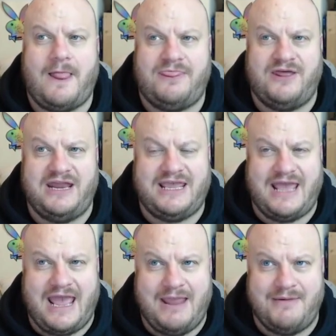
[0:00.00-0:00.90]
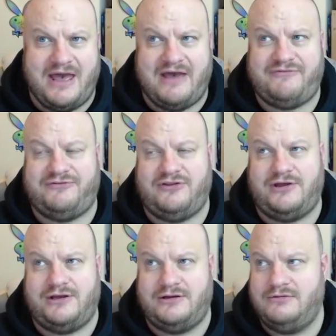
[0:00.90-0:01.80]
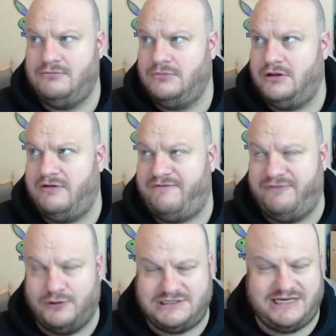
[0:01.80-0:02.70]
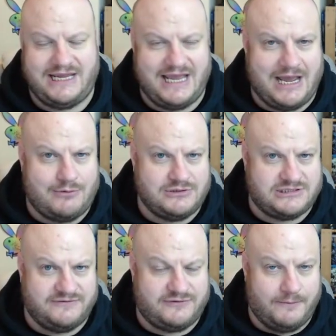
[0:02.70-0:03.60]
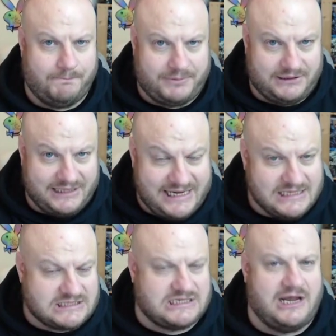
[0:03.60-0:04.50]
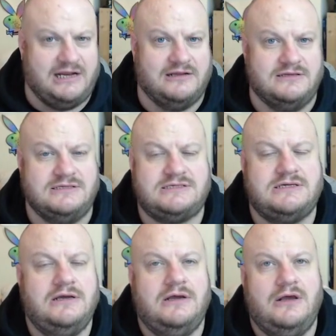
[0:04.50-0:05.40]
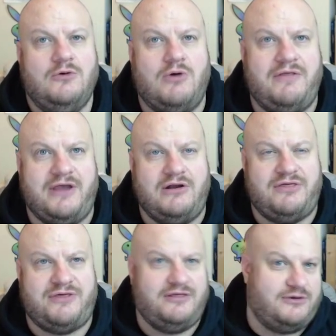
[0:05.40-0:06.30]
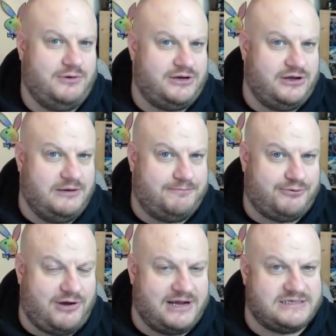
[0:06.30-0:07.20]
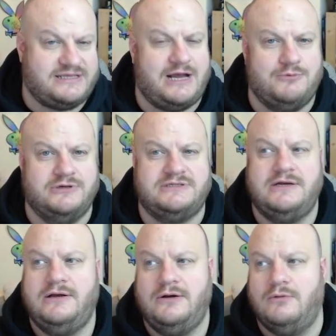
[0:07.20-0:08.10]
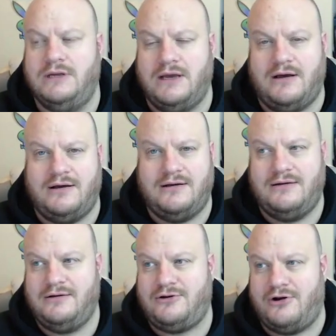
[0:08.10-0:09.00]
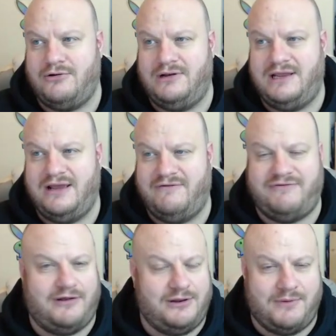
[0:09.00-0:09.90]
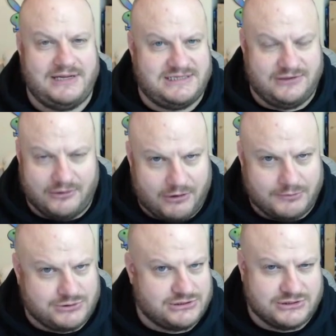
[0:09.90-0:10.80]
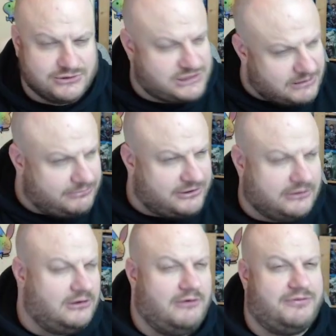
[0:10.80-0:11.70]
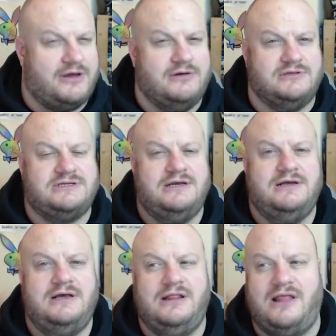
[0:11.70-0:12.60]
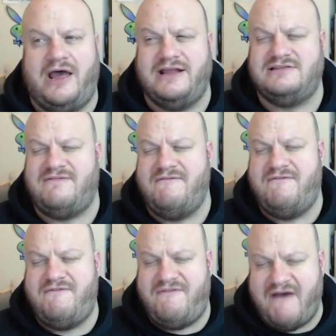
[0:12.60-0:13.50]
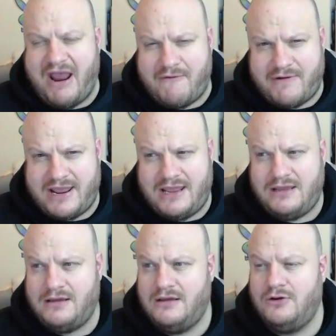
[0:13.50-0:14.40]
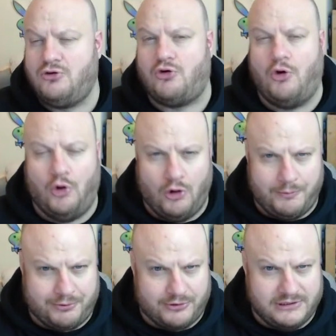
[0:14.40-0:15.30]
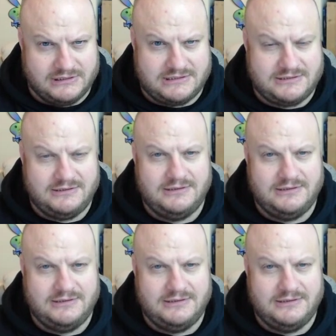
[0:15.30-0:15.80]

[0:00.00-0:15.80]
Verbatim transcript: that it came after 48 hours of complete silence where the only thing that we'd heard prior to that was we are currently evaluating our options or something along those lines. Very corporate,